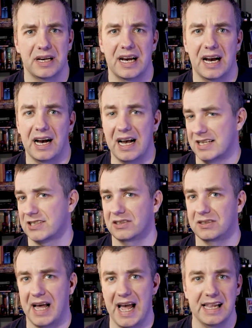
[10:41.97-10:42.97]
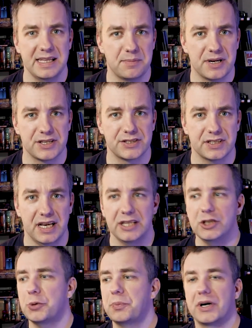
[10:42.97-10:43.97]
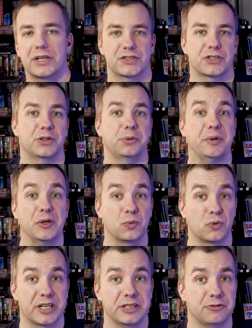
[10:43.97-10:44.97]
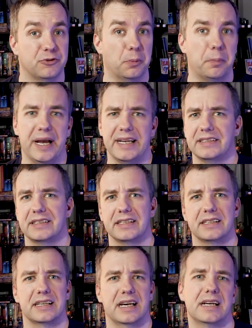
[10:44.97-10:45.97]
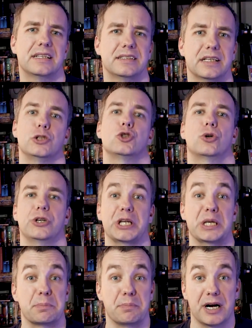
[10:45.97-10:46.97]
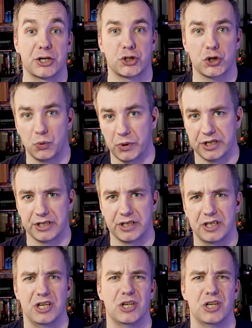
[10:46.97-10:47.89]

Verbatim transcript: hassle and mess, and your part's gonna be ready for painting and enjoying much quicker,